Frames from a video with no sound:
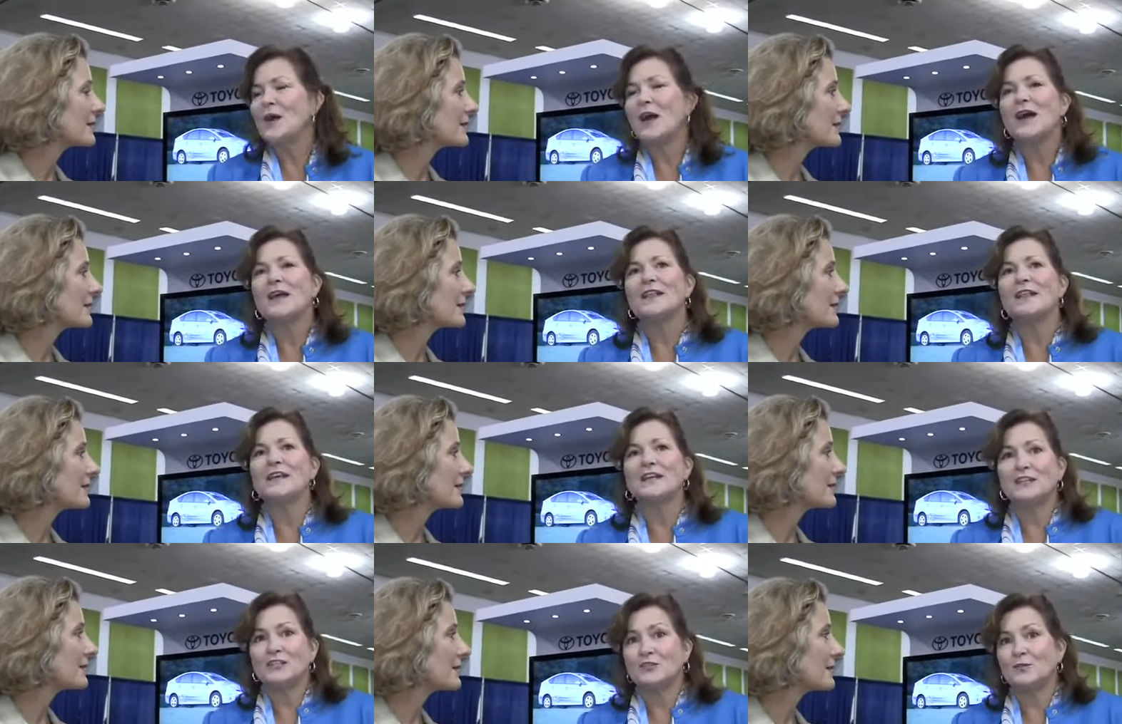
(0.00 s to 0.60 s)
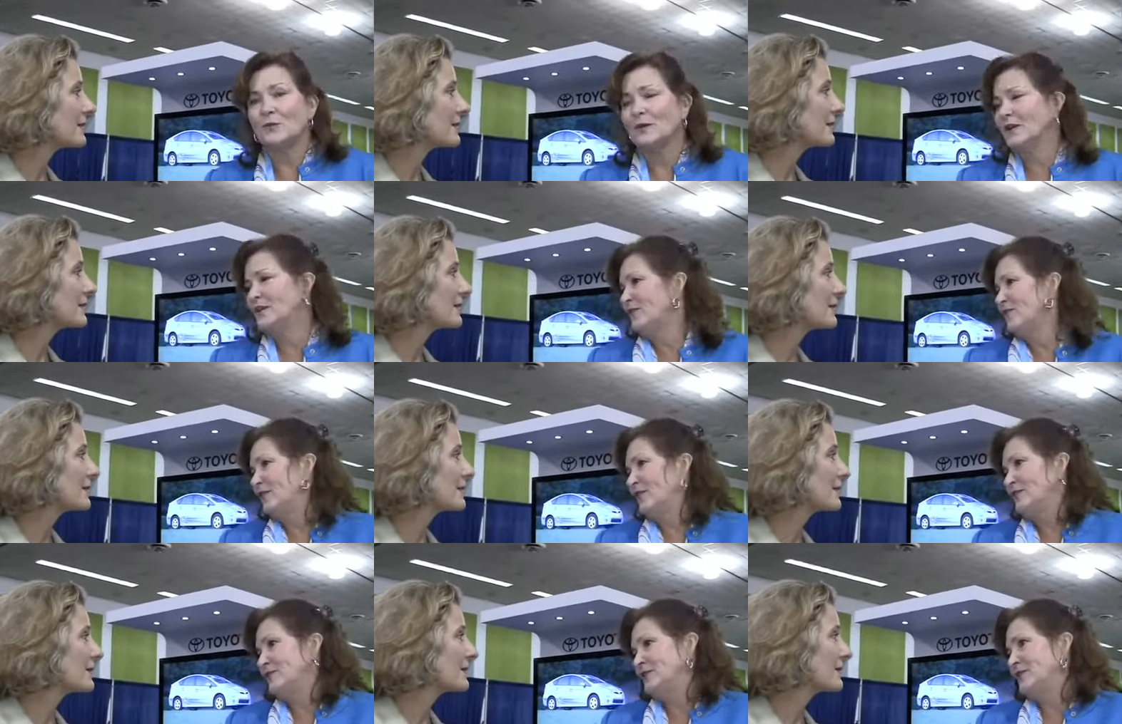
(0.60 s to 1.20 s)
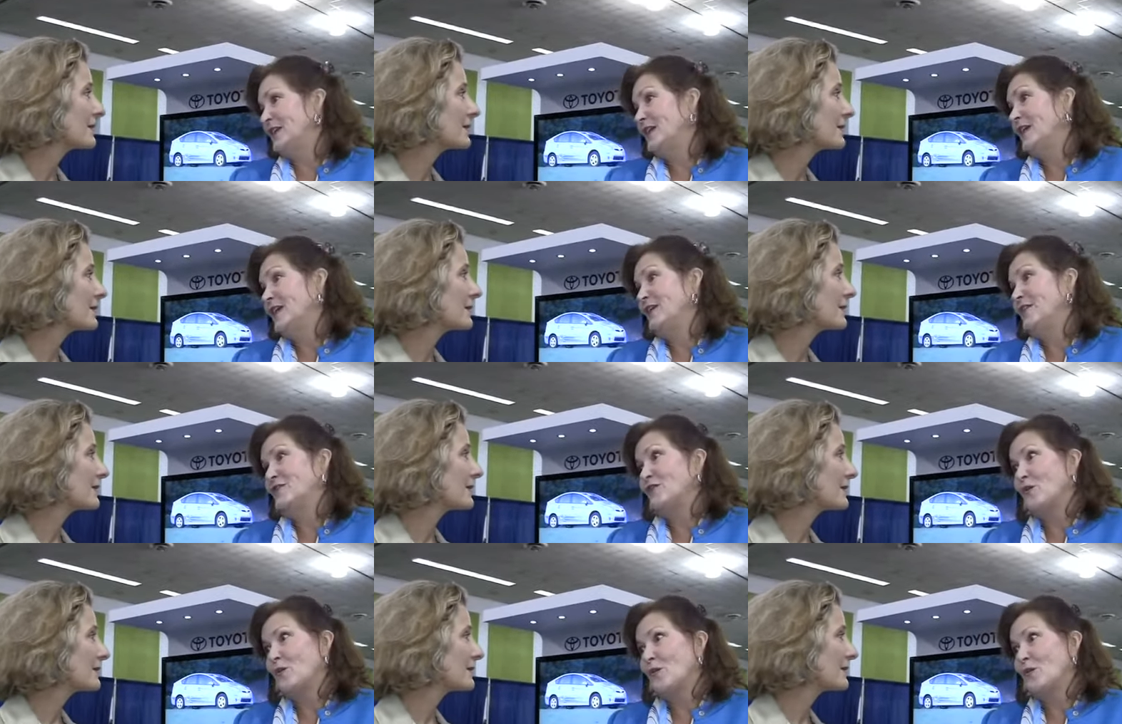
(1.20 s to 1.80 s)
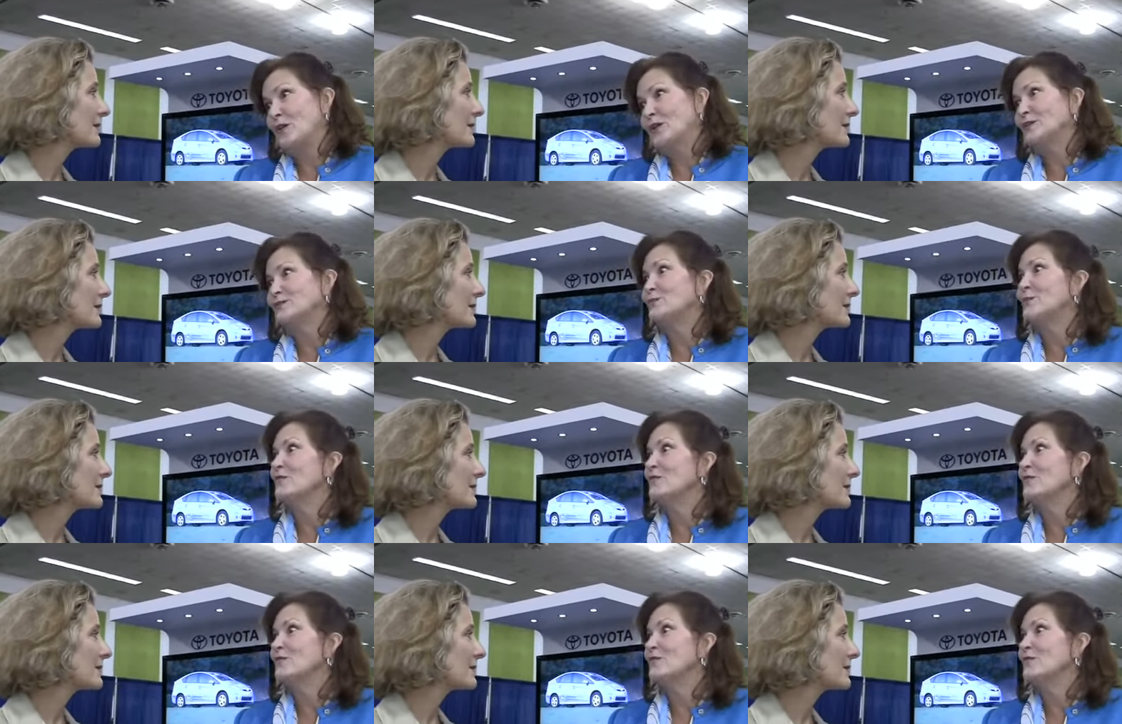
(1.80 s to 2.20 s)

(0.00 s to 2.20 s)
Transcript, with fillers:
Speaker 1: And then in 2015, of course,